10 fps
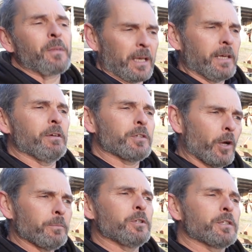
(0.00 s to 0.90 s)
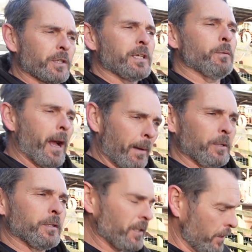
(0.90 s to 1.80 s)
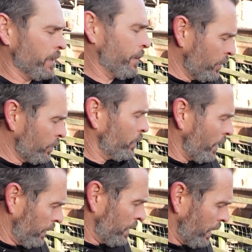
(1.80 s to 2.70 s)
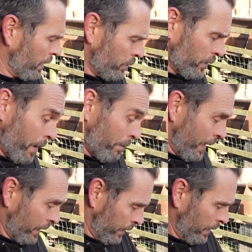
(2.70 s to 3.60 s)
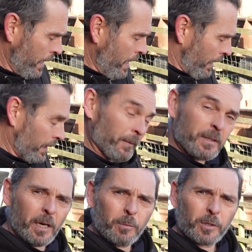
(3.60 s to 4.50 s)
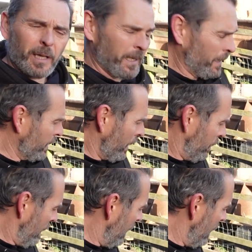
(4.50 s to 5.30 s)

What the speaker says: and give it time just to see what happens, just to make sure nothing's going to sort of come back and leave a terrible stain. So